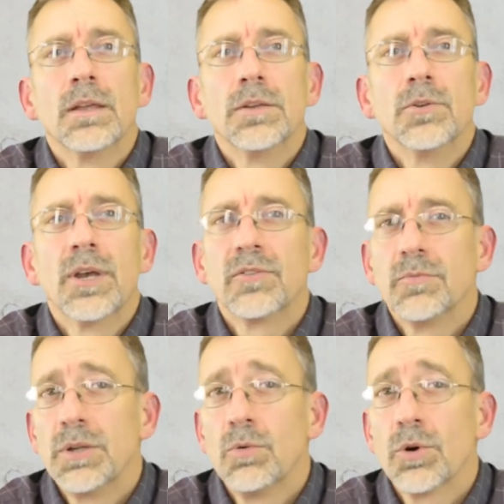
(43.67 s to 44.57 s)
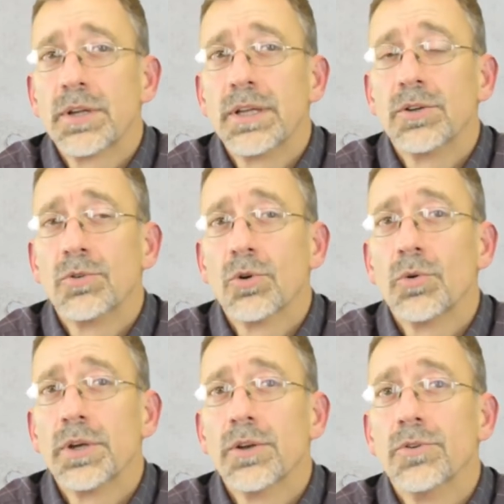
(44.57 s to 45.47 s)
You have to be working and
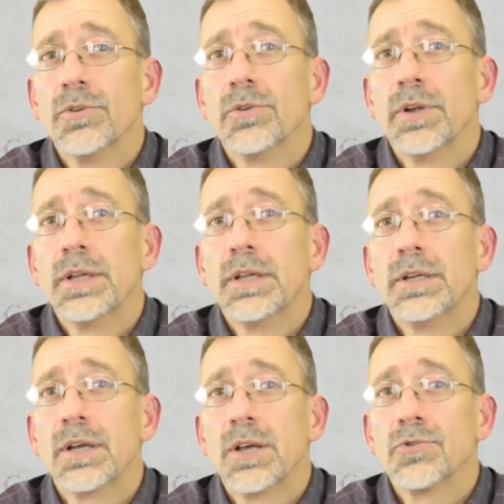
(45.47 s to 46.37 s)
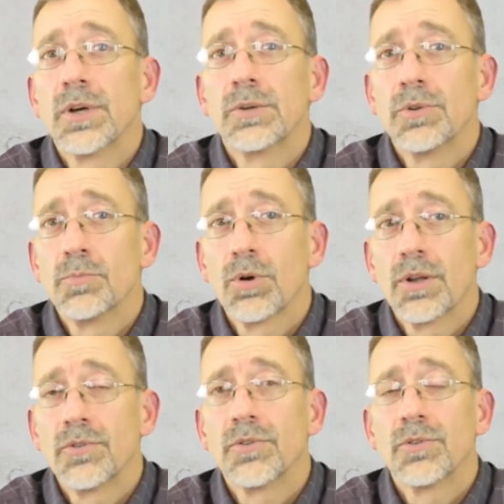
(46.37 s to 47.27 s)
growing under a contract with a
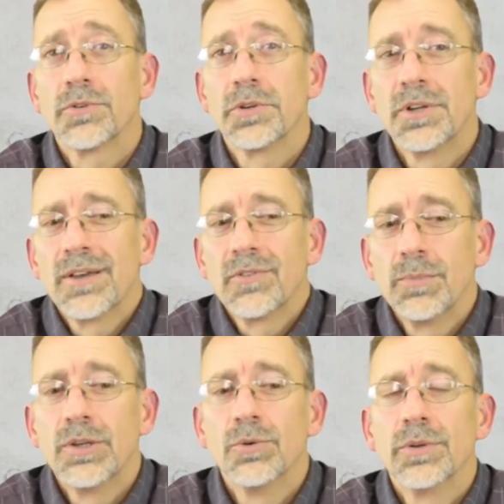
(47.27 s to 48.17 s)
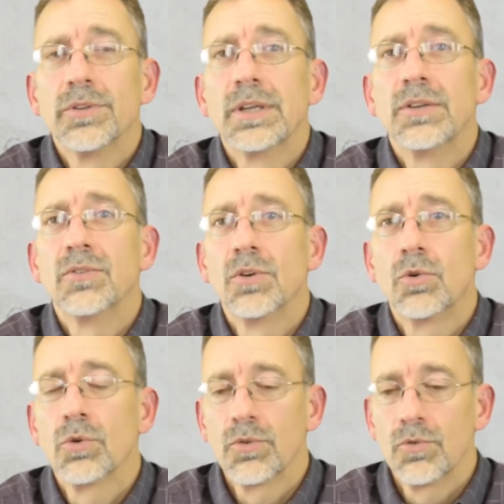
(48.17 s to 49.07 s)
processor, and you have to be doing things in
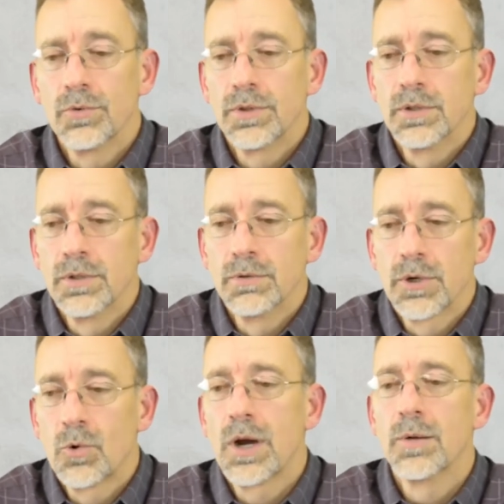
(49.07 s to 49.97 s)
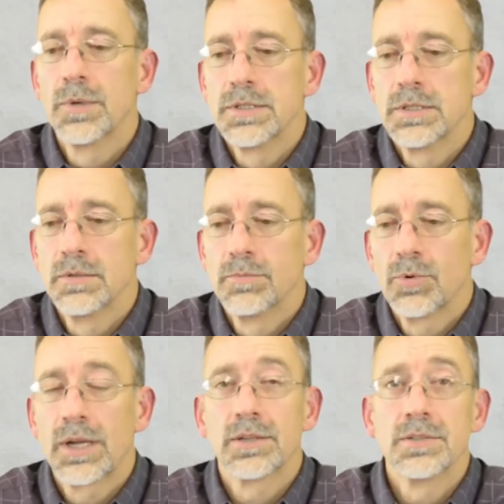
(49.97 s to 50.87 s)
accordance with the requirements and
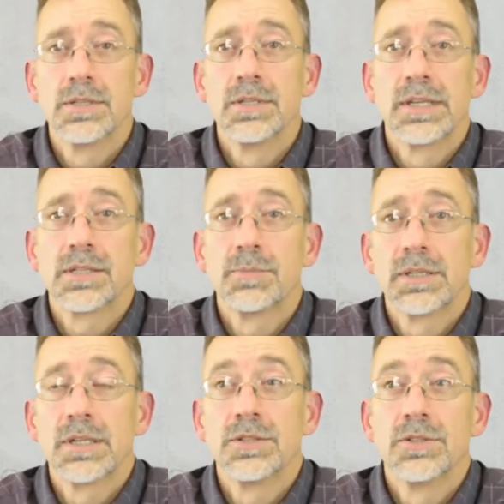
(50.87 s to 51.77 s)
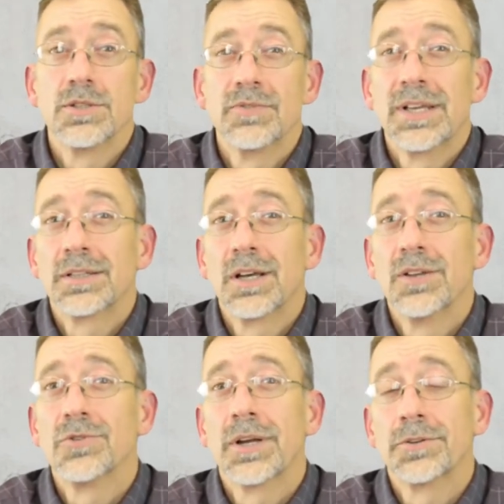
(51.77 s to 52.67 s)
practices and expectations of that
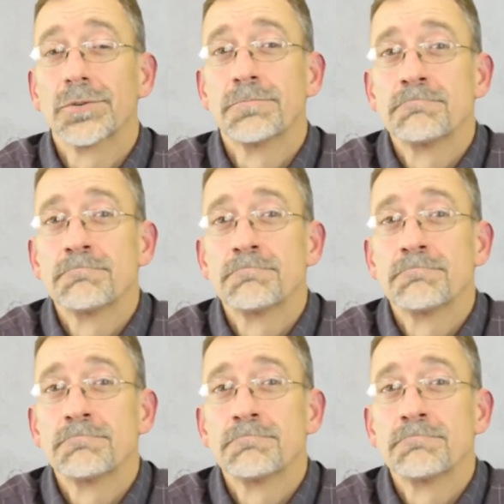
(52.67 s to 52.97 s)
contractor.